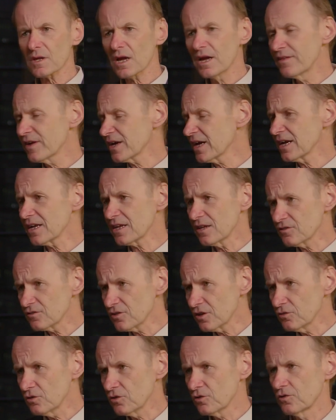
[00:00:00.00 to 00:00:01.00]
and they're going to
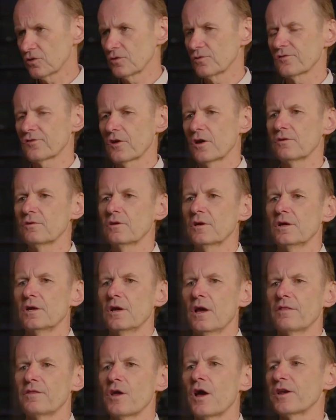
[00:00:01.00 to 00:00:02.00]
continue to do so.
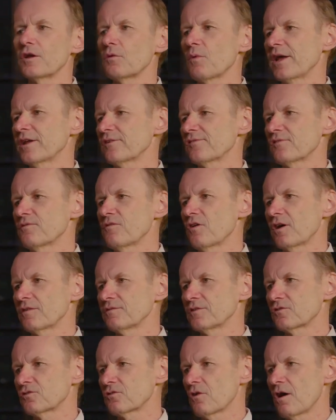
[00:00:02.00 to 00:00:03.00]
The only way to survive
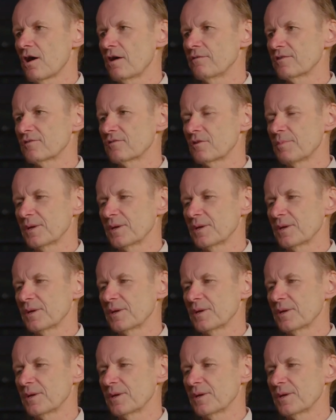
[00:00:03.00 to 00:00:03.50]
and thrive is to